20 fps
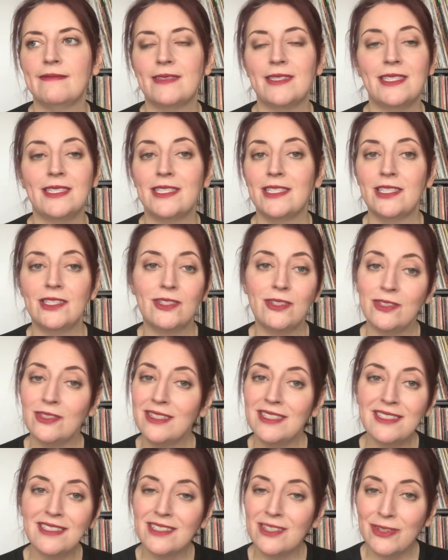Because this girl
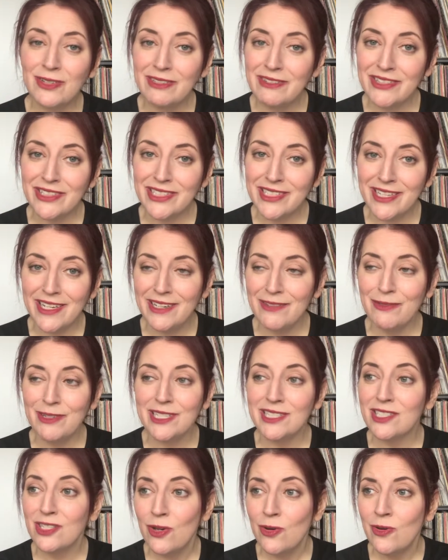doesn't go out in the sun
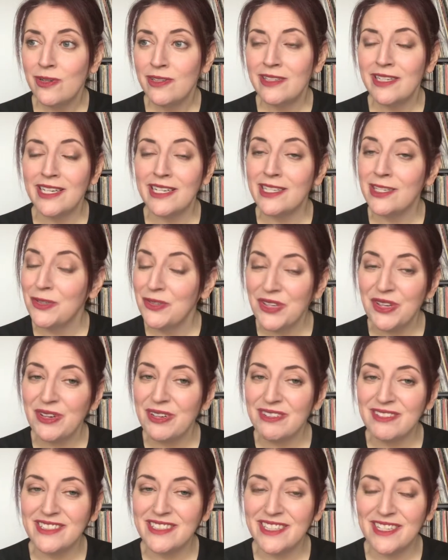when it's cold, and I don't
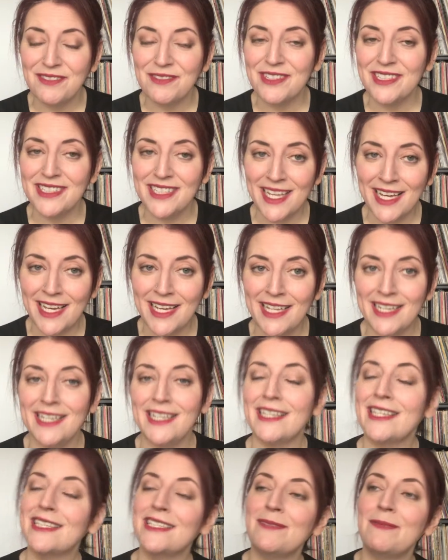go out in the sun when it's hot
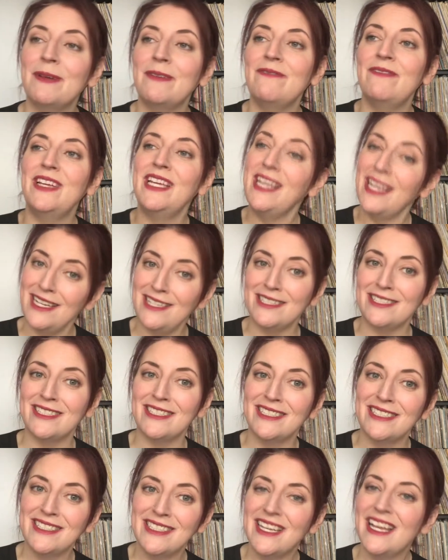unless I'm on
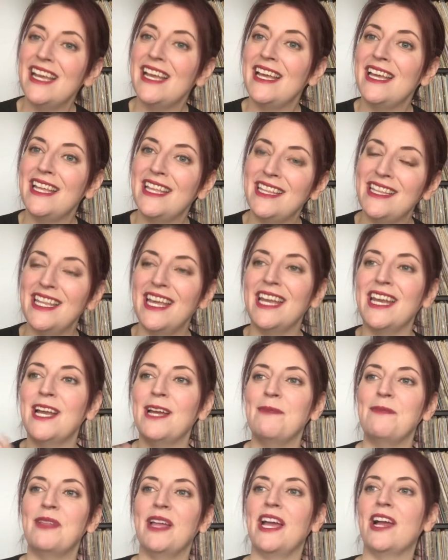vacation. And then
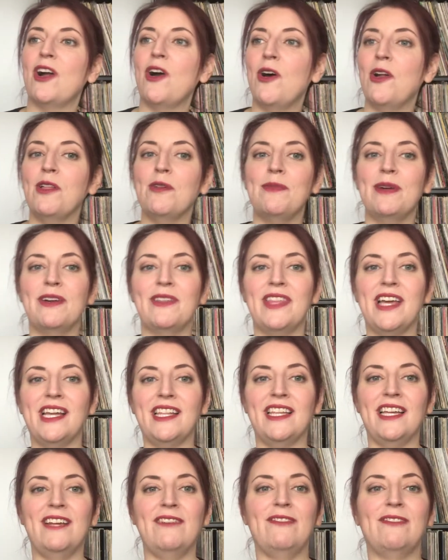I'm like all about
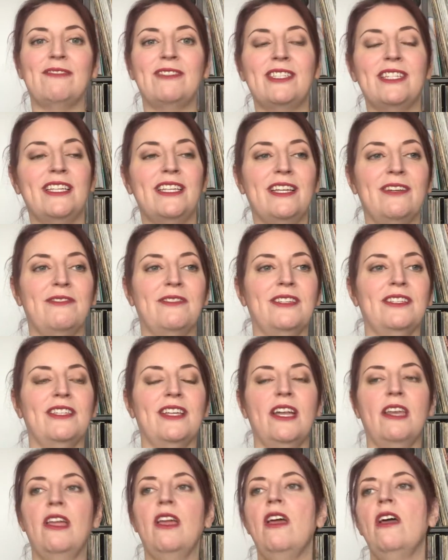that life of sitting out in the
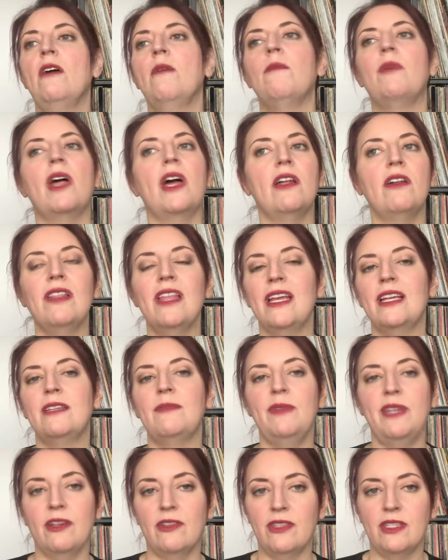sun. But I don't like
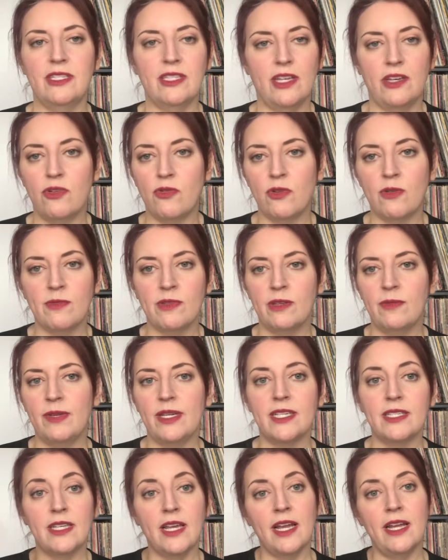to be out in the sun normally
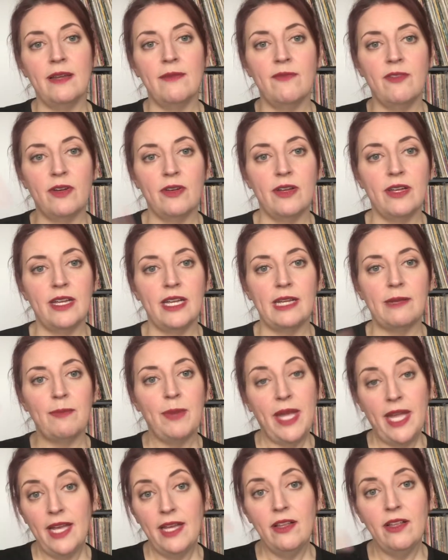because I am very
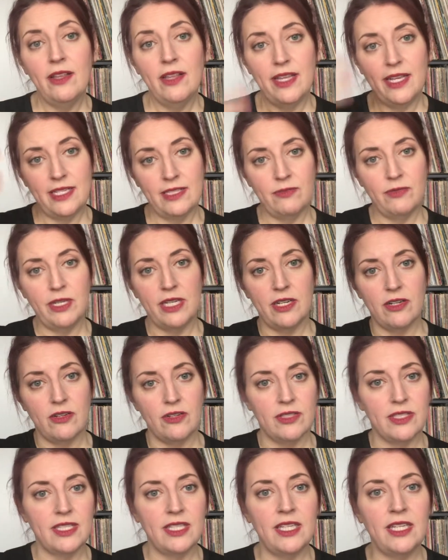pale, as we can
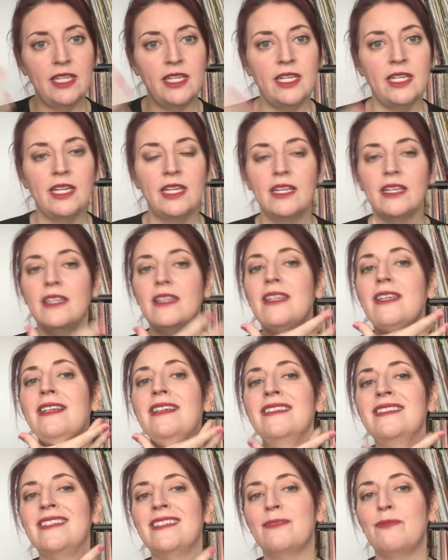all see.
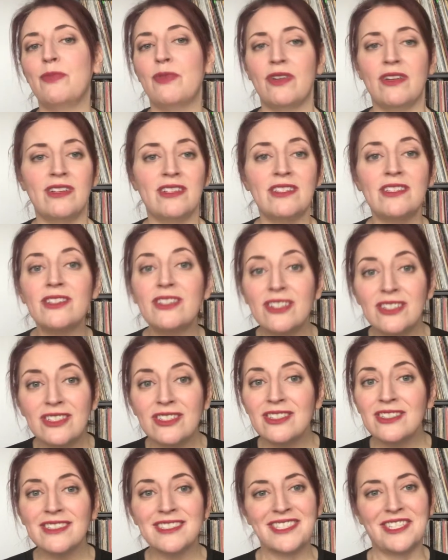This is
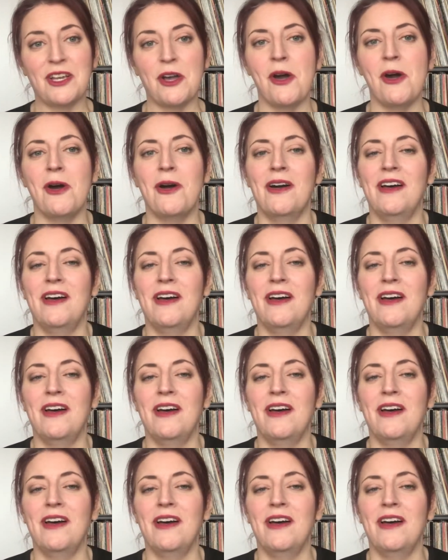bronzer. So